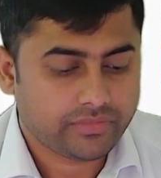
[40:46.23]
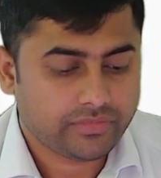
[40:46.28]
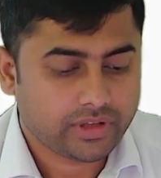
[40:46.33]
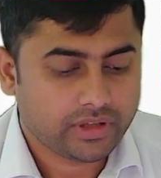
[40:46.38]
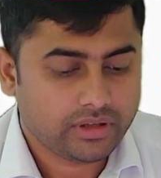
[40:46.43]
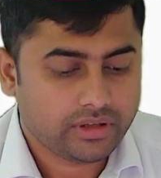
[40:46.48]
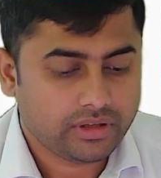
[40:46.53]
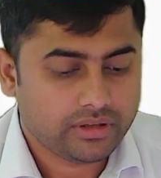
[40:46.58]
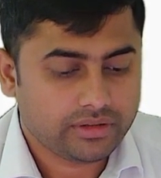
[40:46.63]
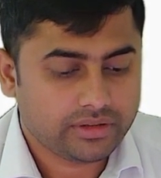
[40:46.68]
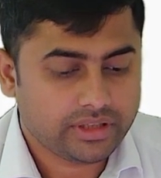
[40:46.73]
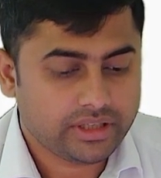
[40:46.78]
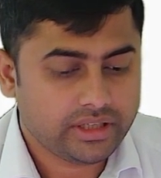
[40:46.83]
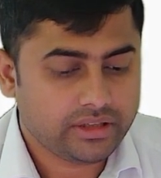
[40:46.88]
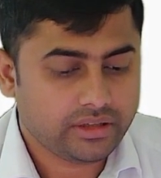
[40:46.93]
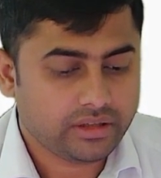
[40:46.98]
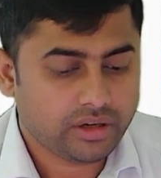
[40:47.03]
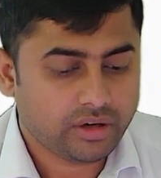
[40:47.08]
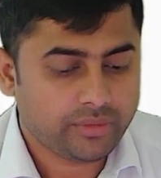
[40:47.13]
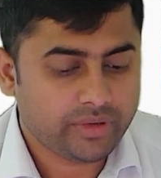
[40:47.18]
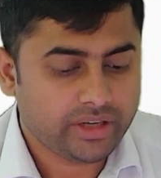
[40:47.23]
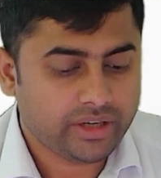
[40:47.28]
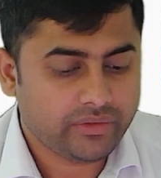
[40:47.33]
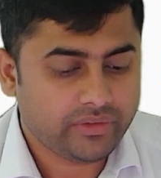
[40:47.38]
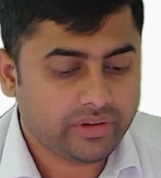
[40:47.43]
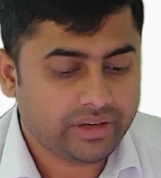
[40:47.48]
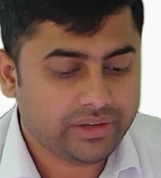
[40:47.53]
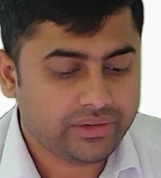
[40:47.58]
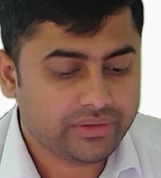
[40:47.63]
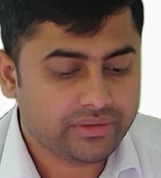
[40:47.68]
See how many
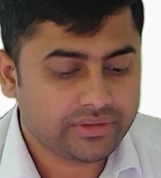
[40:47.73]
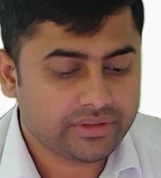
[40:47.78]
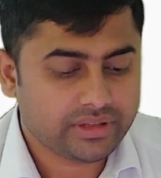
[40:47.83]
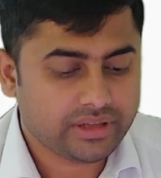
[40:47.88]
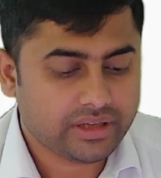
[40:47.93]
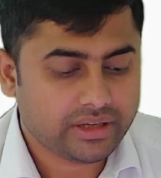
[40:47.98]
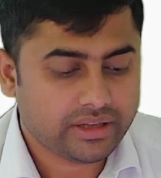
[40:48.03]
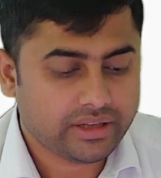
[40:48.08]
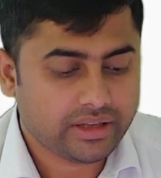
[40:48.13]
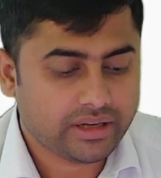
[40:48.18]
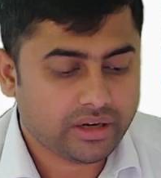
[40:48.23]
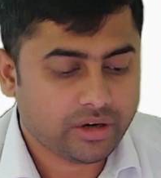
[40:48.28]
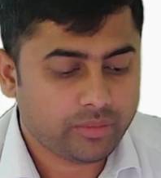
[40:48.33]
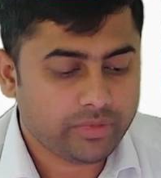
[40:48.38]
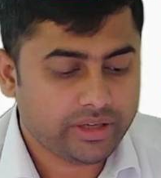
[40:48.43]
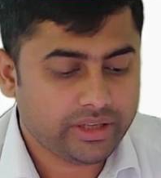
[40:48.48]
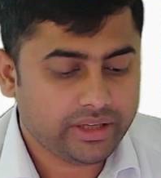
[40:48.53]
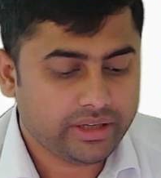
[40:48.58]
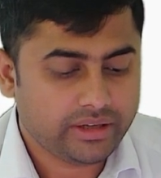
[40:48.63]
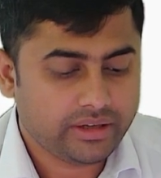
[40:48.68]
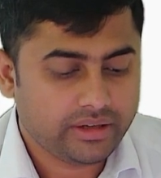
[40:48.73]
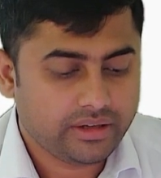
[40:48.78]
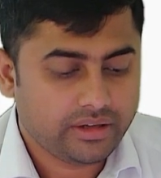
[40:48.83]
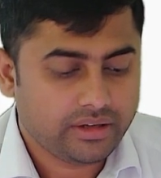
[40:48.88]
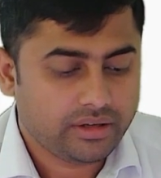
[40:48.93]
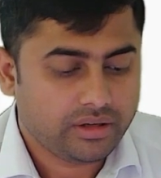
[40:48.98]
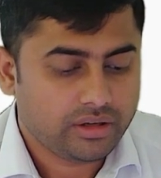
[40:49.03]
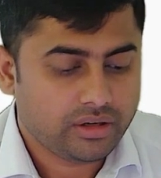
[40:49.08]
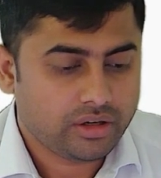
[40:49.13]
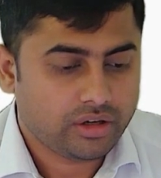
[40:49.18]
values are there, how many
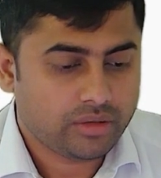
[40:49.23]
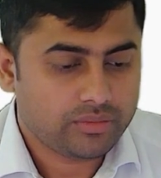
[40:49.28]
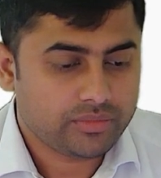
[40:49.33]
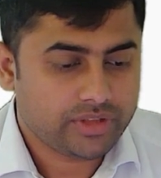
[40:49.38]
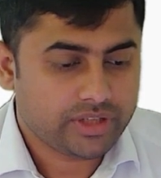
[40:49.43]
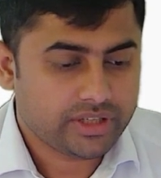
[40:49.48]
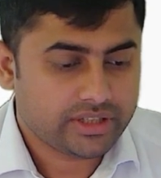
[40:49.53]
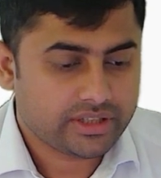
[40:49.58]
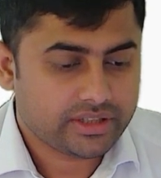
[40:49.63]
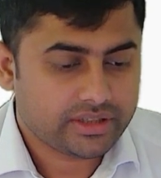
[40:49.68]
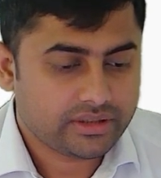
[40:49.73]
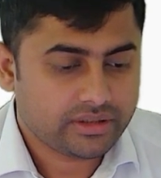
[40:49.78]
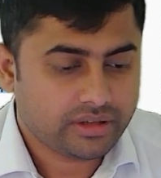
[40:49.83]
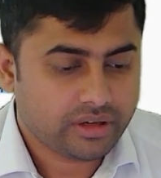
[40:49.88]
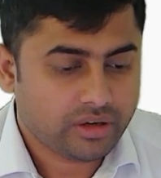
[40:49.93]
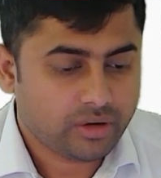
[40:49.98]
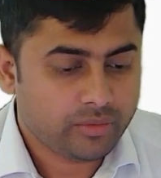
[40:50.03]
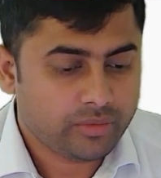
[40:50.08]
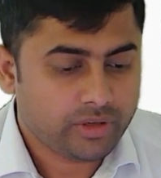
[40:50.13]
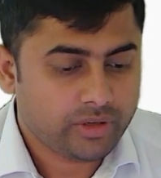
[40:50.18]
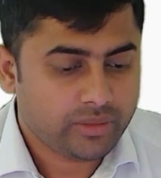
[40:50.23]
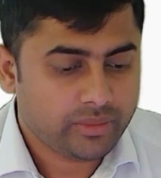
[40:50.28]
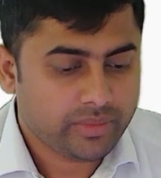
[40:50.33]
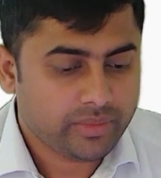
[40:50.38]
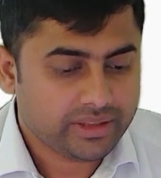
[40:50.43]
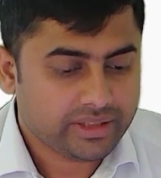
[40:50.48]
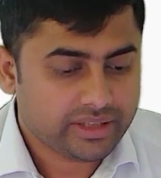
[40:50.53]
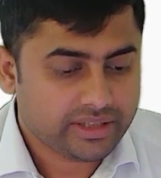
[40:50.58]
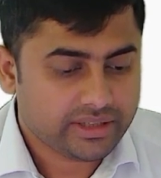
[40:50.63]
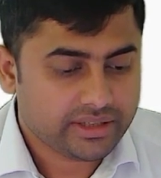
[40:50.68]
objects, how many
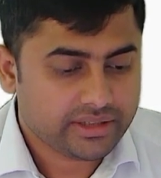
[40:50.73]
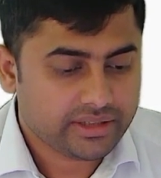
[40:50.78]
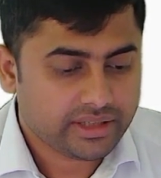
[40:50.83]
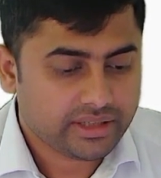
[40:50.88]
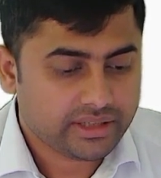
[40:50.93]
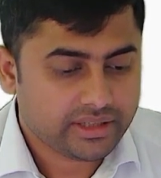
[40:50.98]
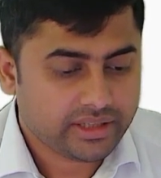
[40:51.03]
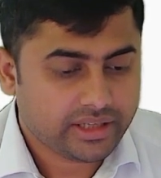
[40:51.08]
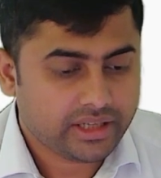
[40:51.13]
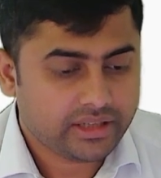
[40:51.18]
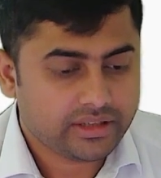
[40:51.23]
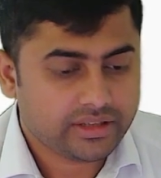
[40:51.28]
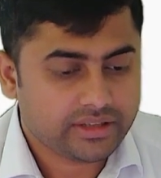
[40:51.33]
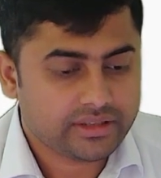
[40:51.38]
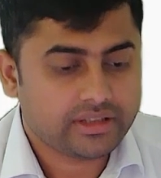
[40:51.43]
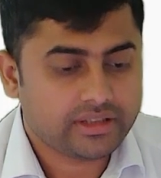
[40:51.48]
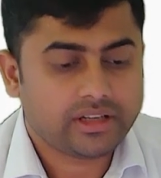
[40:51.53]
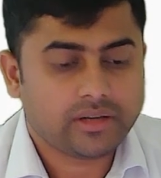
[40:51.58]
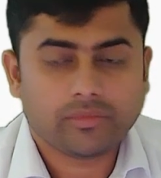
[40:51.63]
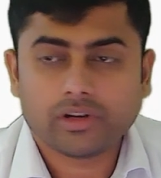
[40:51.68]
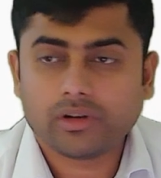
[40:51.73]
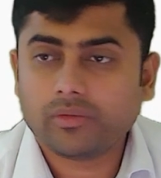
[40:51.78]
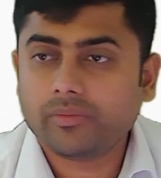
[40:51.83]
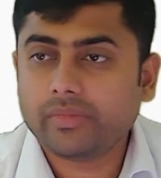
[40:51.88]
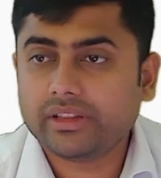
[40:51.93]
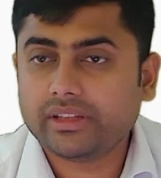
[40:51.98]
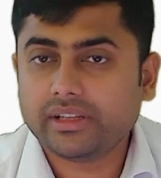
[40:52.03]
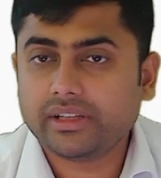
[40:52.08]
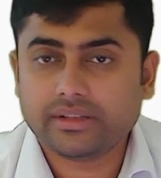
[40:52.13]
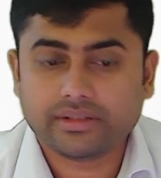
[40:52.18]
methods are there. These are the number of
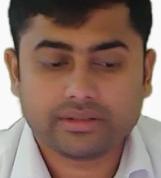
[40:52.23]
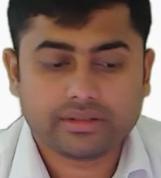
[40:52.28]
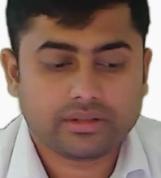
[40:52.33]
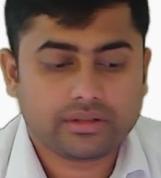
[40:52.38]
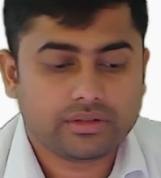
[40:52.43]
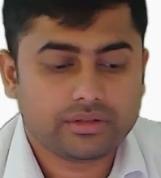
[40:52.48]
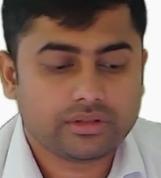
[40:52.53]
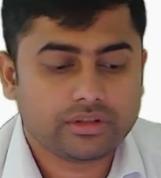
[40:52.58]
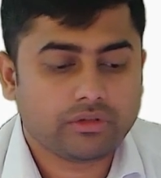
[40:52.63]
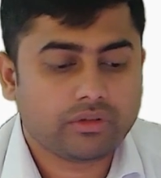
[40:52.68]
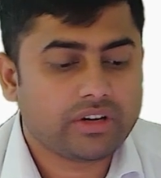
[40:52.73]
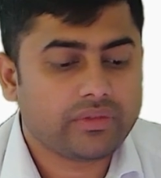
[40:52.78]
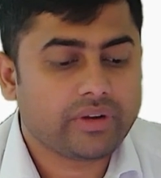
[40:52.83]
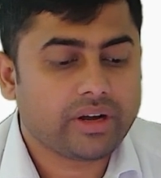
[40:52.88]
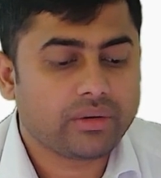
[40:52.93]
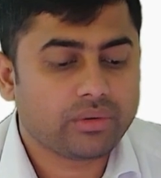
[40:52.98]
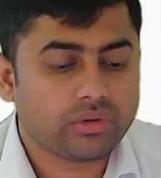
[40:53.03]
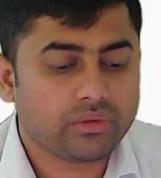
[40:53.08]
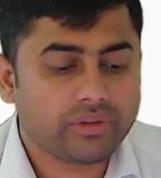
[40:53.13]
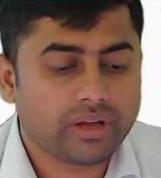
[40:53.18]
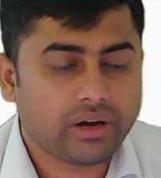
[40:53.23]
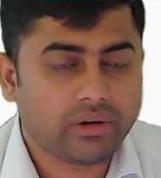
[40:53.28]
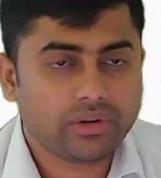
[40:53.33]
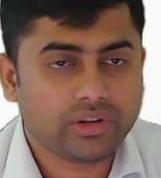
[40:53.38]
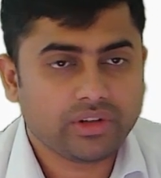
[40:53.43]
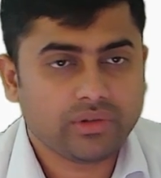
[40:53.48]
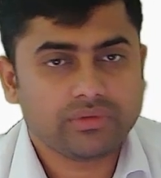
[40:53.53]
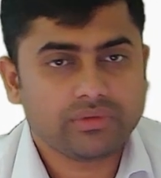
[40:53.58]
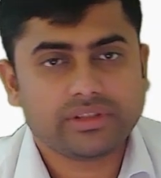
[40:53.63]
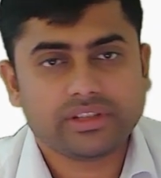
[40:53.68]
methods. So what we have to do, we have to
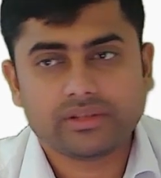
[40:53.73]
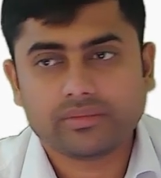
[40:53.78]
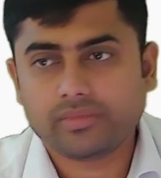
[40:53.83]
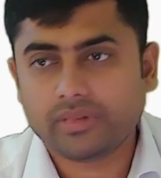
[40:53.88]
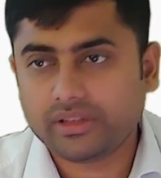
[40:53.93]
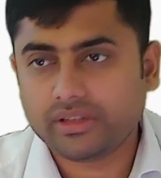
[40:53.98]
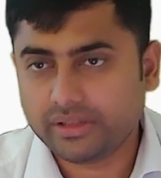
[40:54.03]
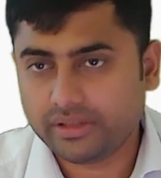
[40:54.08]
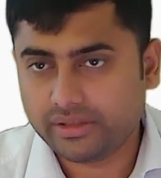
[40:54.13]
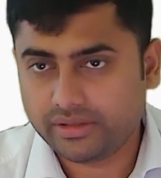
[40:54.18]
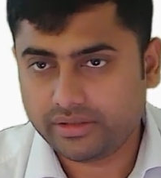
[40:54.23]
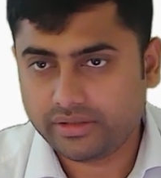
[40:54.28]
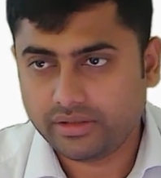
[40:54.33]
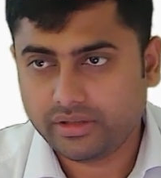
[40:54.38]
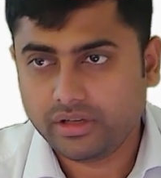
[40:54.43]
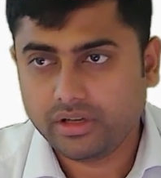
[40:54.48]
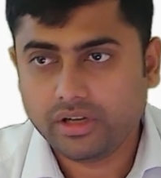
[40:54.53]
use these methods.